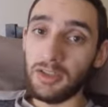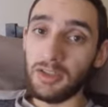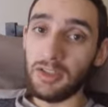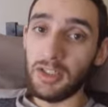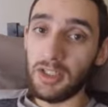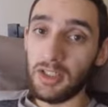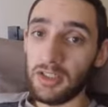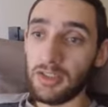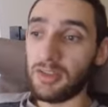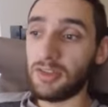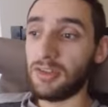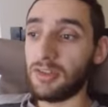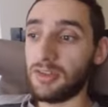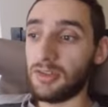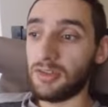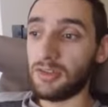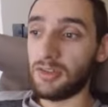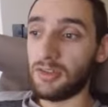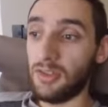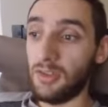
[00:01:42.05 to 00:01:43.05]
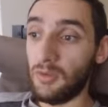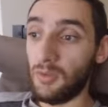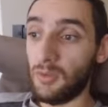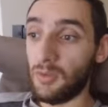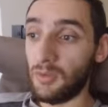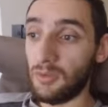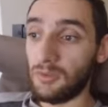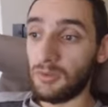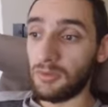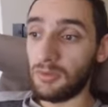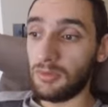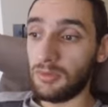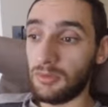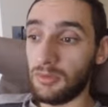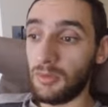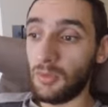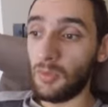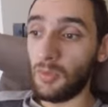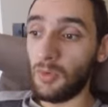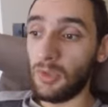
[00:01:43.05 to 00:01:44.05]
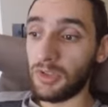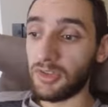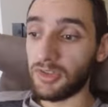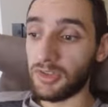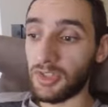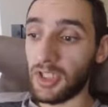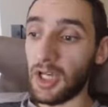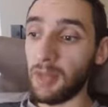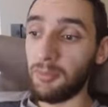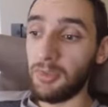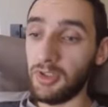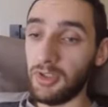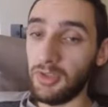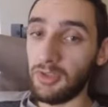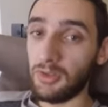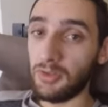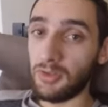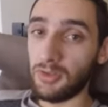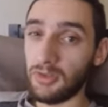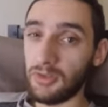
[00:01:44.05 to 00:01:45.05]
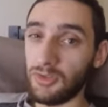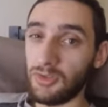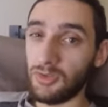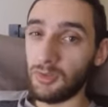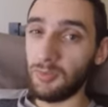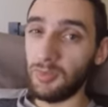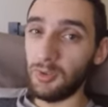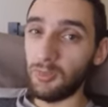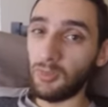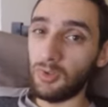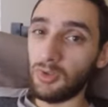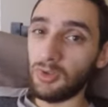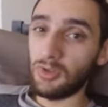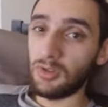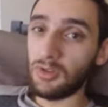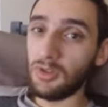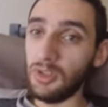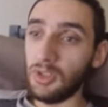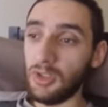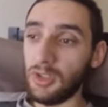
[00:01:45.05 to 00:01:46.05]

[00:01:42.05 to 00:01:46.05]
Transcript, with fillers: That's uh, what's happening, or to be more